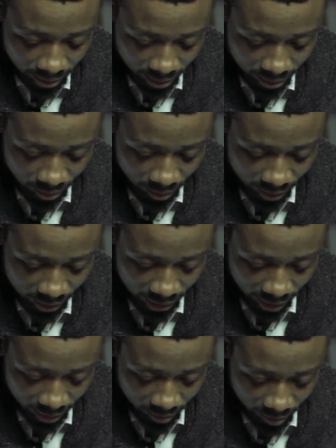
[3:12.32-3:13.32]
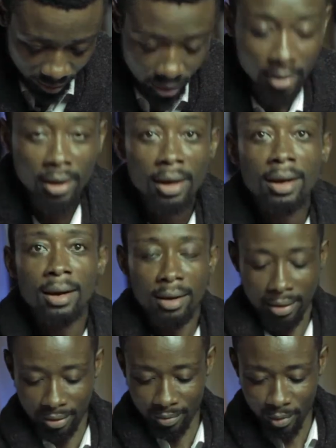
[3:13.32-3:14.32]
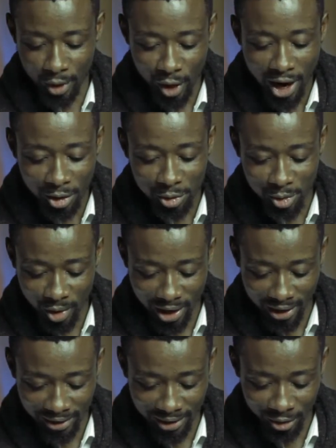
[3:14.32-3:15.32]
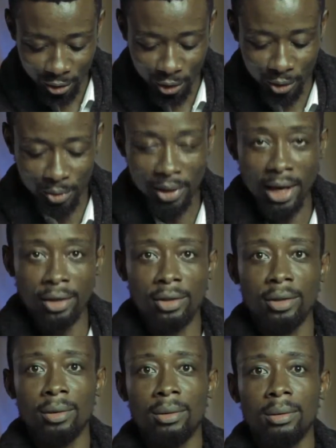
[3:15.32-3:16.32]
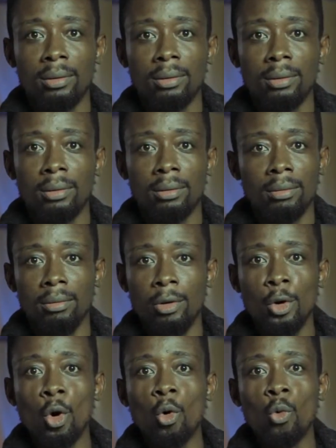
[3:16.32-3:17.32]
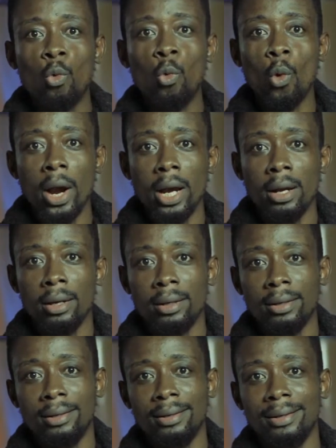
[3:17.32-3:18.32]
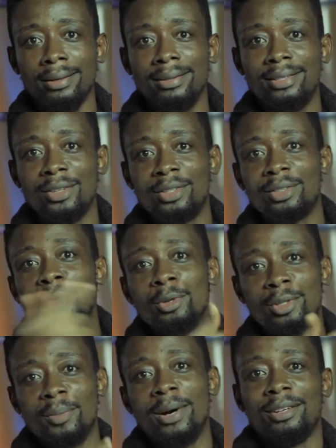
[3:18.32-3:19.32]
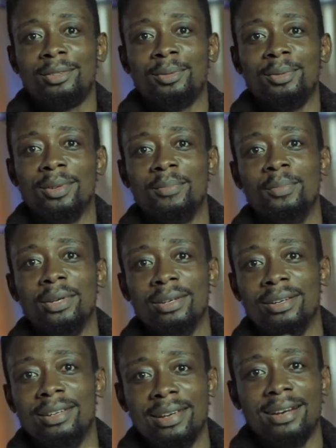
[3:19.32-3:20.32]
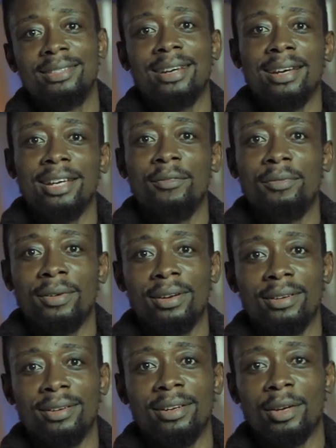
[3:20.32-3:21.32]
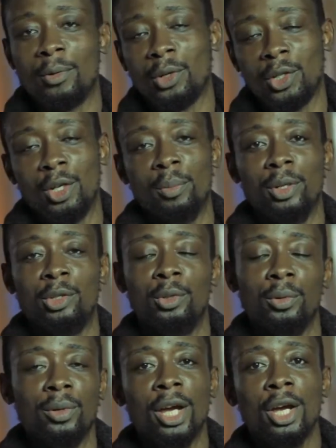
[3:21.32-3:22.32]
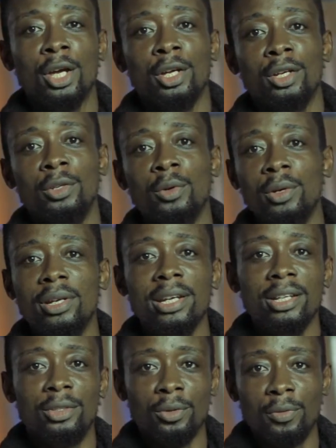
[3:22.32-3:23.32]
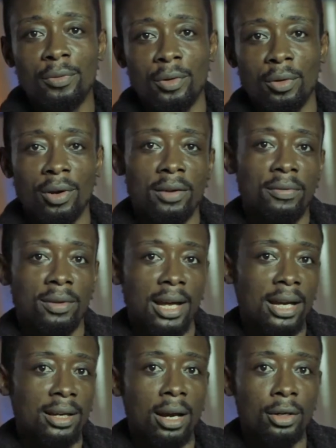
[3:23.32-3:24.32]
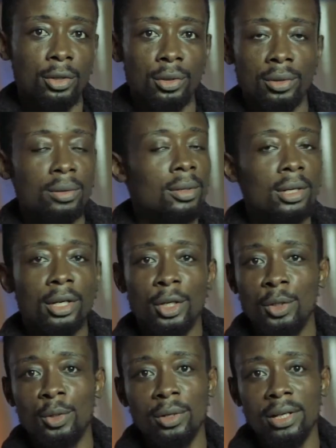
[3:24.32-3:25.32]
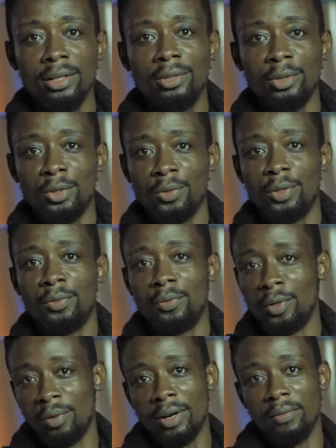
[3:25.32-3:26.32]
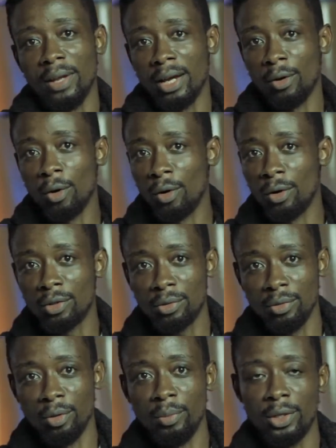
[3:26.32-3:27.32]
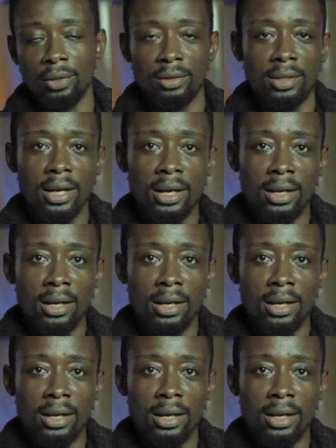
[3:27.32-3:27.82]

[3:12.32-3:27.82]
This one said, Mayor, how do I get to shoot like you? No way. It just goes back to me, the answer I gave for the question number two. You don't need to photograph like I do. You don't need to photograph like Augusto though, because